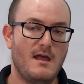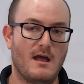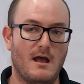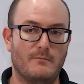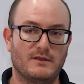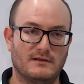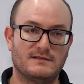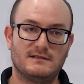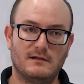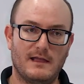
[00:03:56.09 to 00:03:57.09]
But they're
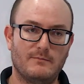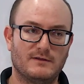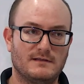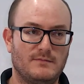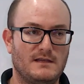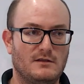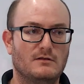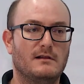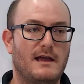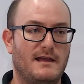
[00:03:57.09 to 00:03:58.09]
still able to be
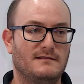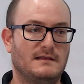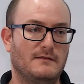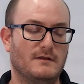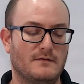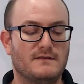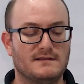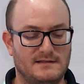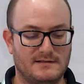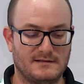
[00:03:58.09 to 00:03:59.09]
utilized even if the
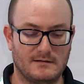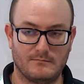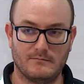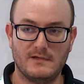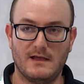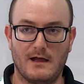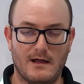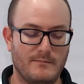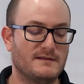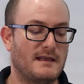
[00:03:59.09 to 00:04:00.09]
system
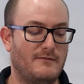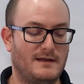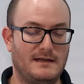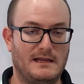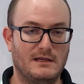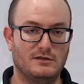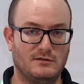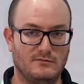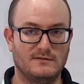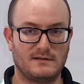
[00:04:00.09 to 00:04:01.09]
is having any
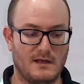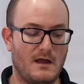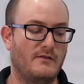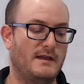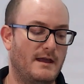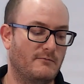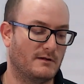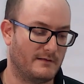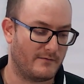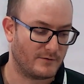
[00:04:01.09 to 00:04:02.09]
issues on the
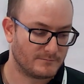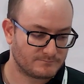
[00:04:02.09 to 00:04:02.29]
network level.